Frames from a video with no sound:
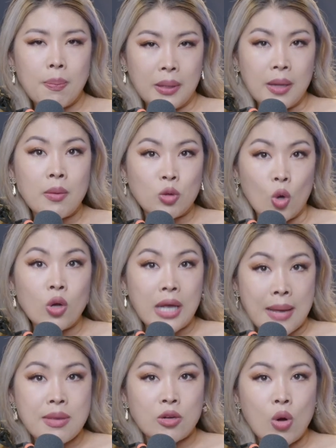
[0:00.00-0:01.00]
But don't
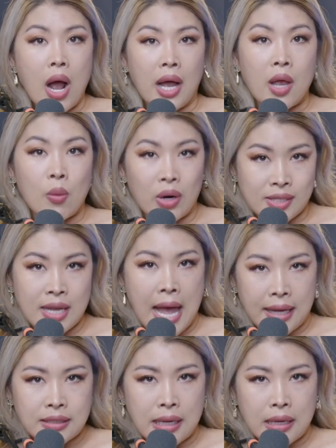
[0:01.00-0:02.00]
get me wrong, it works in
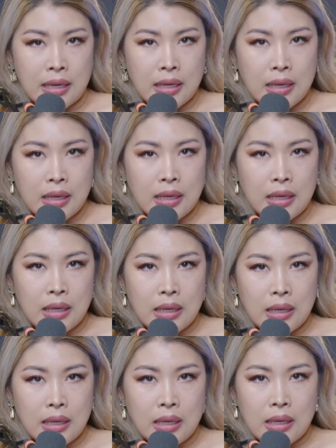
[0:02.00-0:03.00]
acting.
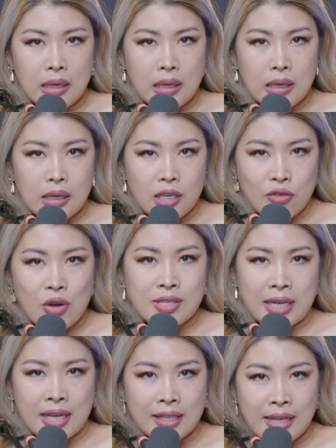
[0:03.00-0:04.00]
If you're
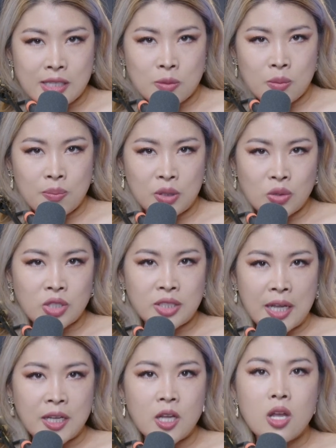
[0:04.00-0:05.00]
sucking a nice producer
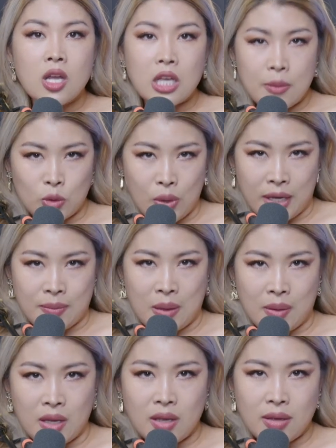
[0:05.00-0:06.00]
dick, keep doing it,
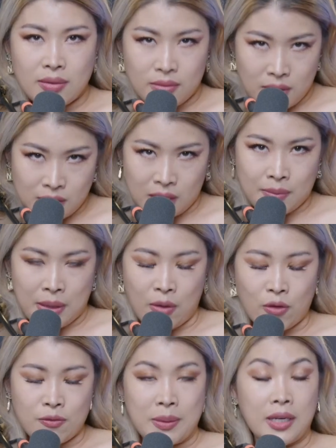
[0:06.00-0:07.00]
baby. It's gonna pay
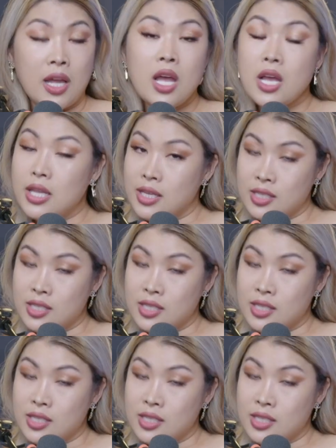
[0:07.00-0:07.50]
off. But in